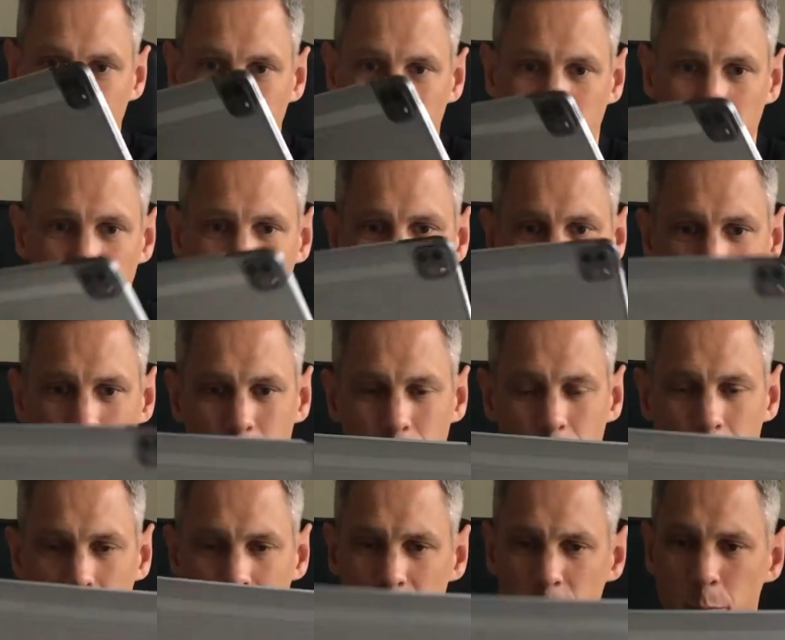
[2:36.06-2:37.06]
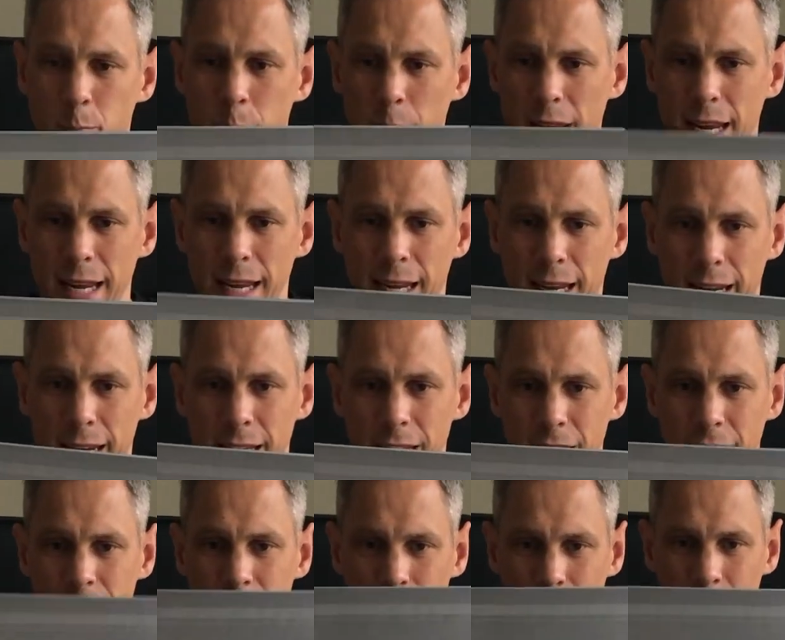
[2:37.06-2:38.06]
but it's big. Is
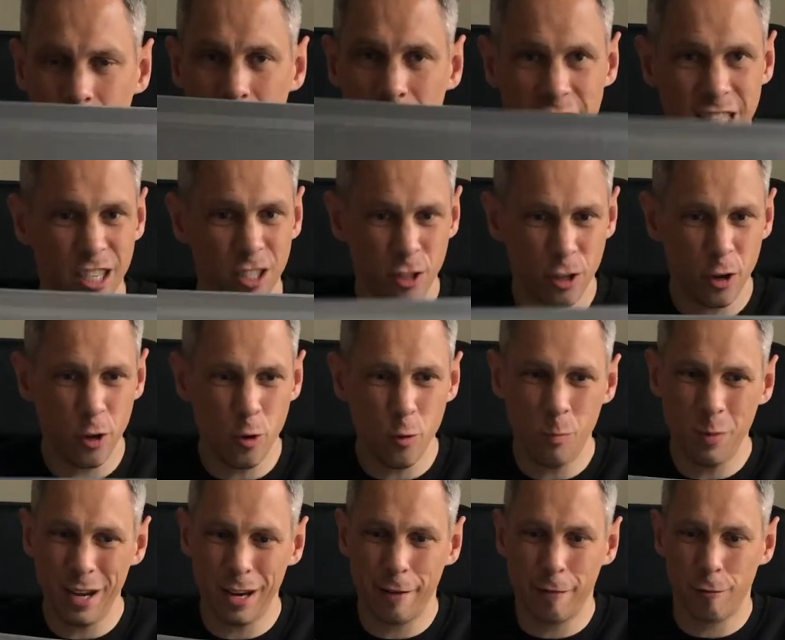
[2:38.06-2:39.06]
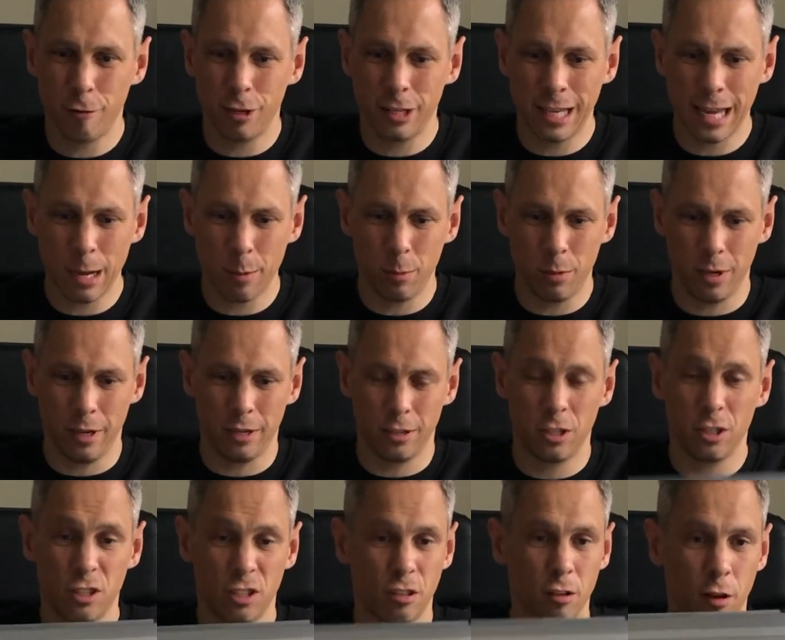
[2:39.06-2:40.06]
it too big for a tablet,
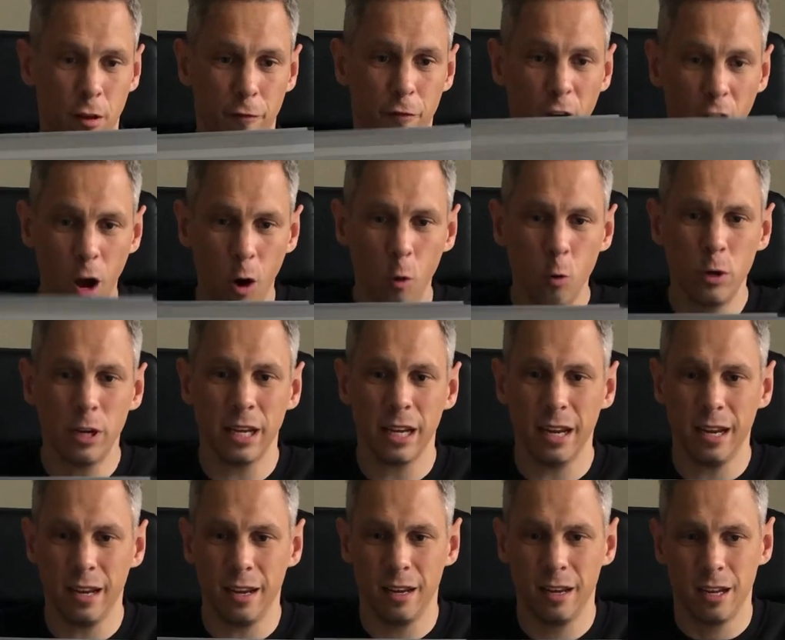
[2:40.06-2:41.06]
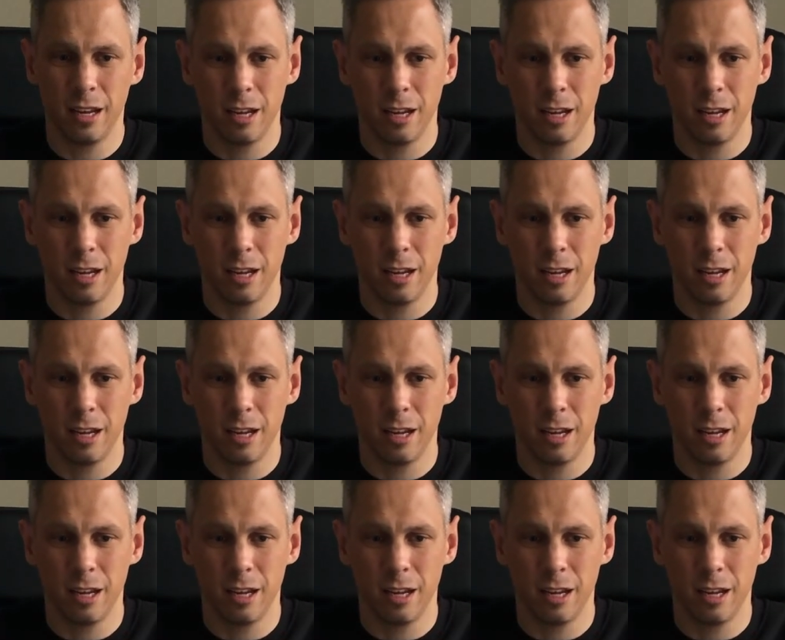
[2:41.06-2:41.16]
just like for holding it?